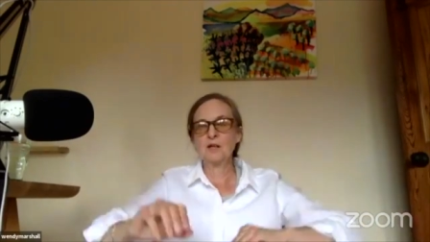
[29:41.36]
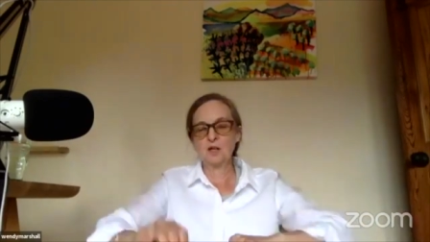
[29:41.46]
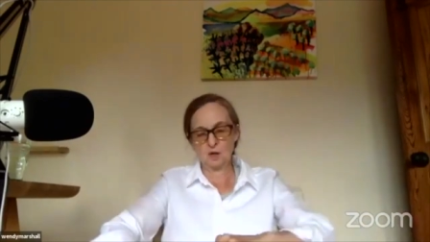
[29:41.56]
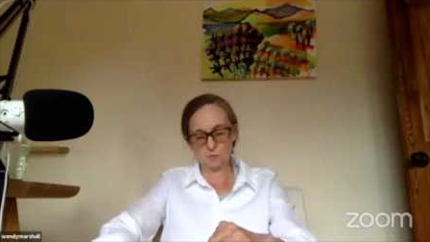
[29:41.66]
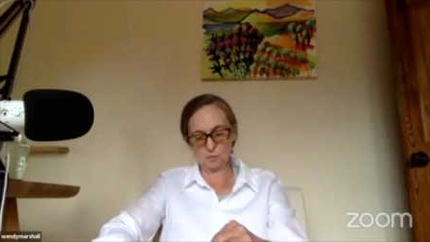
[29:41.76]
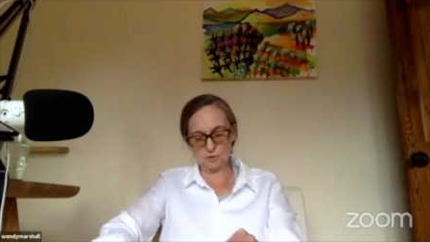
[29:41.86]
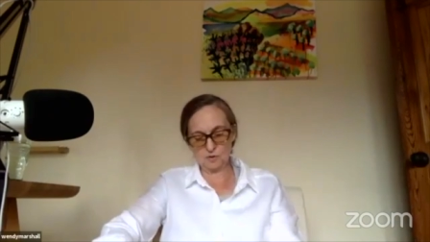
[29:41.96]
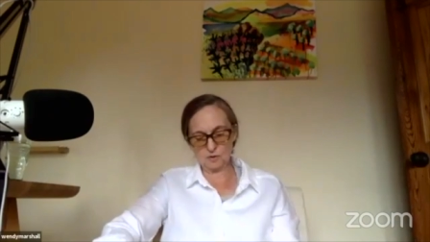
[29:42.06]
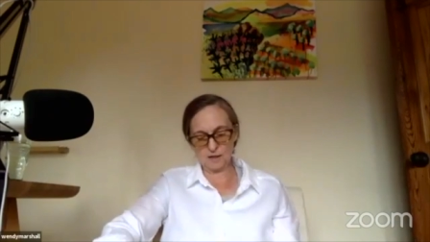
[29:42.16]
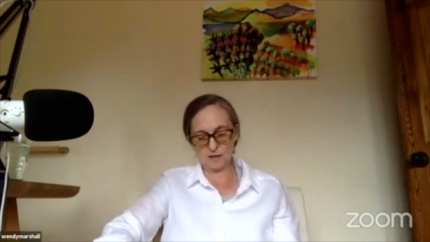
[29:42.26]
Would
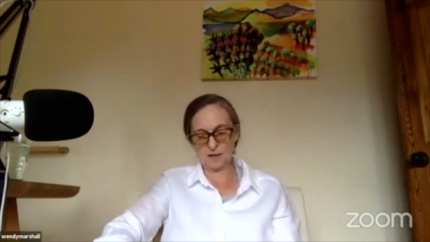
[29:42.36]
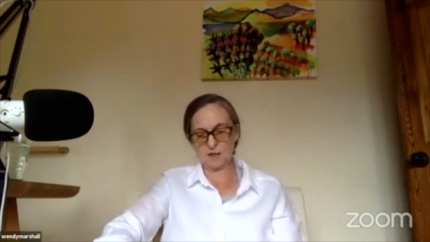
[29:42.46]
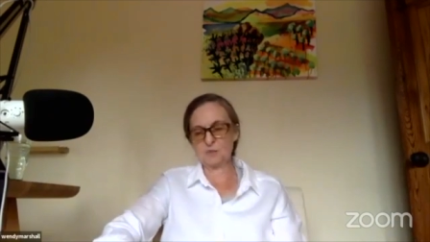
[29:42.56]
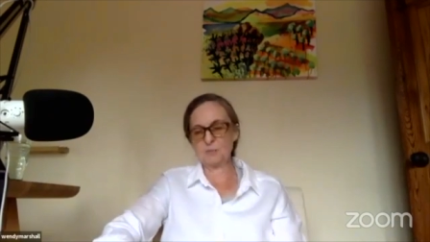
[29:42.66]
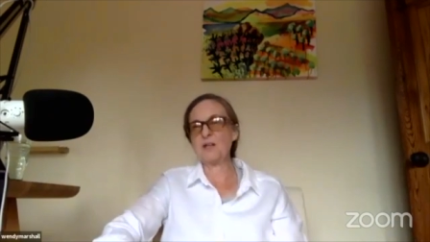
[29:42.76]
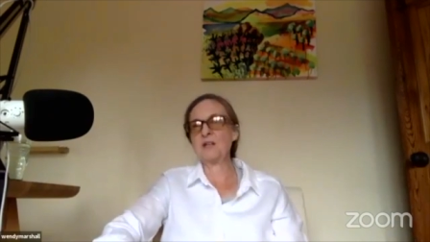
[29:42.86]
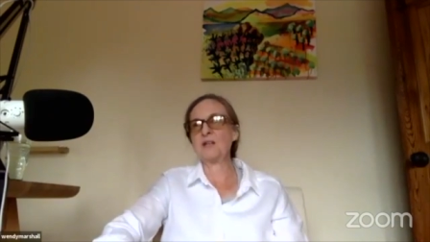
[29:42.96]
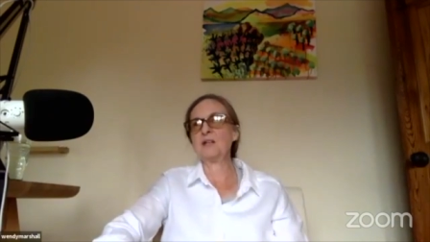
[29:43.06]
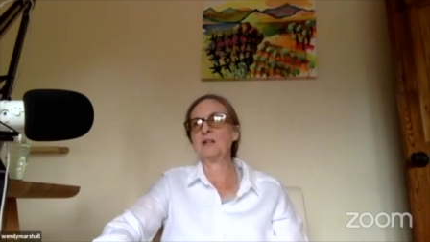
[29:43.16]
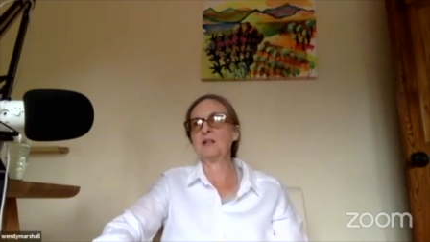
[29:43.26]
you like it to
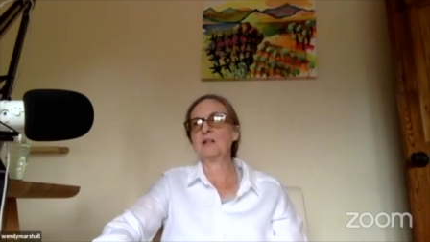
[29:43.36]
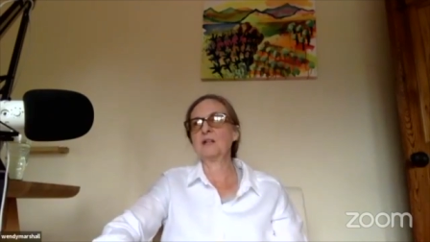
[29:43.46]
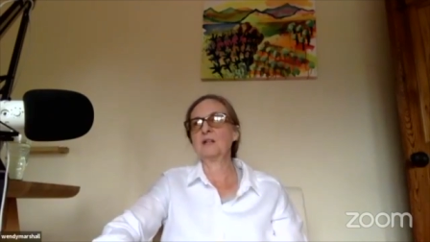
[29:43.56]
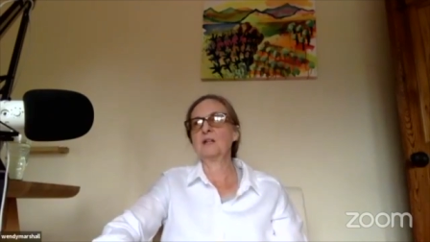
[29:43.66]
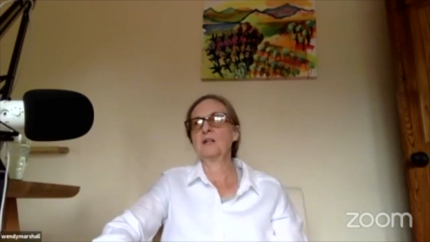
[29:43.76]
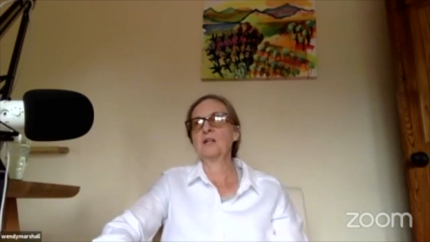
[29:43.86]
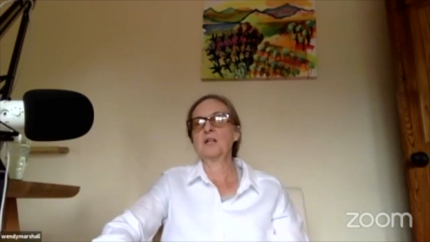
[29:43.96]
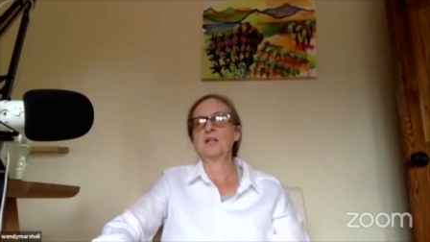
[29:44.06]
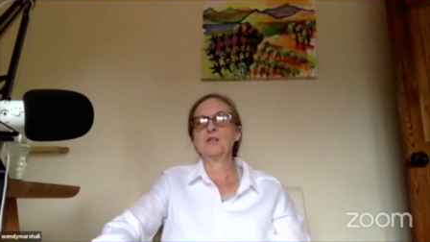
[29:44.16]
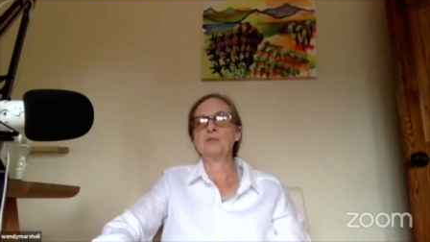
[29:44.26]
be
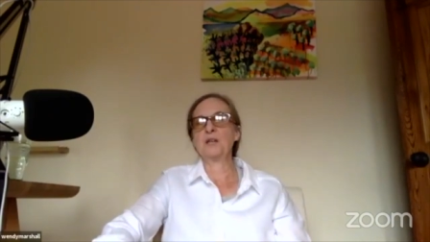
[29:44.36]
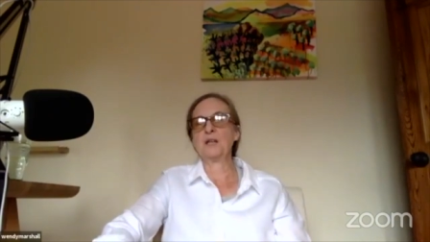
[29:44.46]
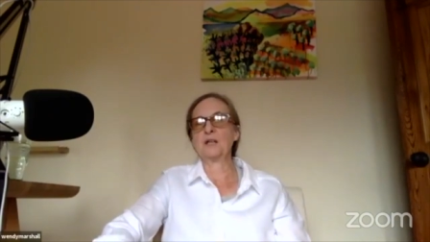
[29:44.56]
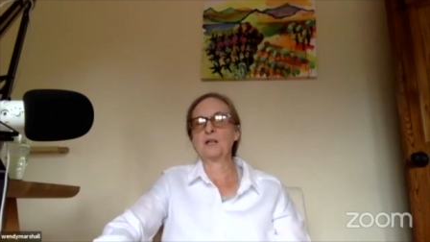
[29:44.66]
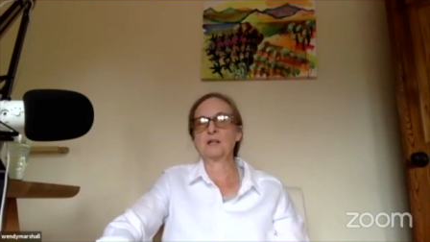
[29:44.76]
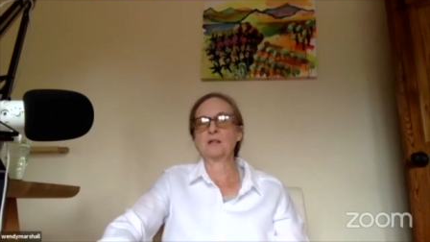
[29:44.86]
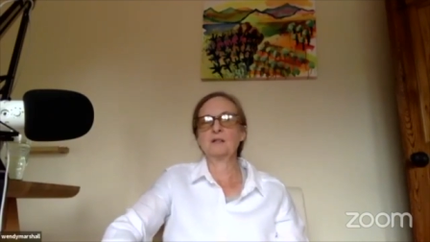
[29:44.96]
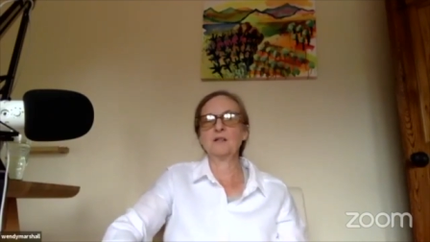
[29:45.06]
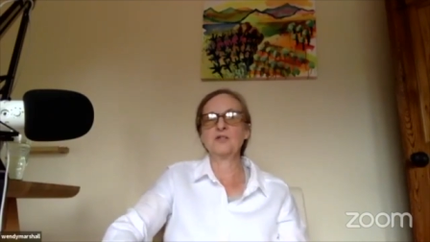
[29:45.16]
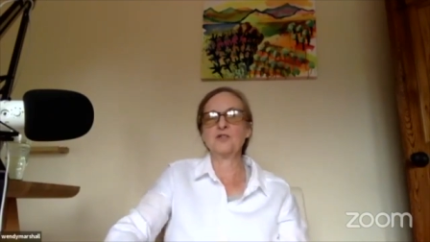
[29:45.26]
as big
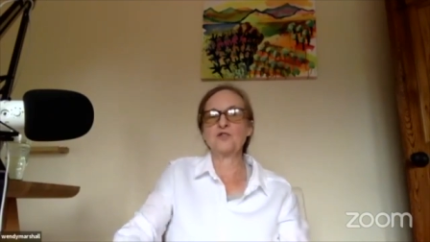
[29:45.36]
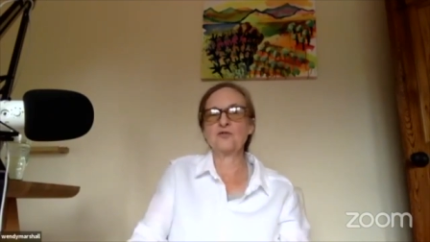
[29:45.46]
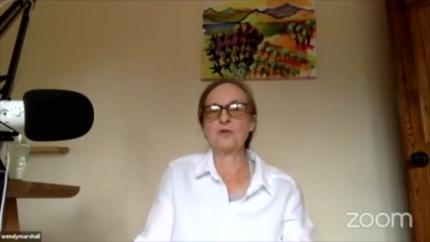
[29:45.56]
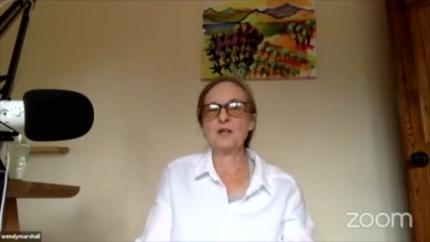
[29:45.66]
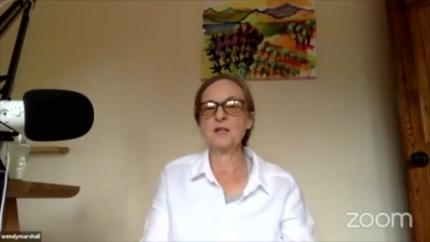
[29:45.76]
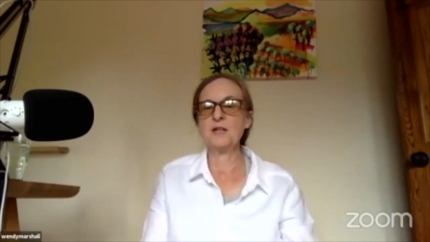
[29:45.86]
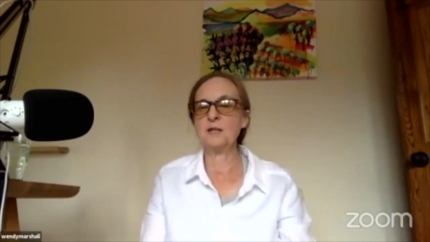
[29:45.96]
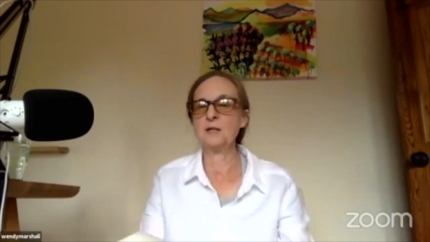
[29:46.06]
as a tree?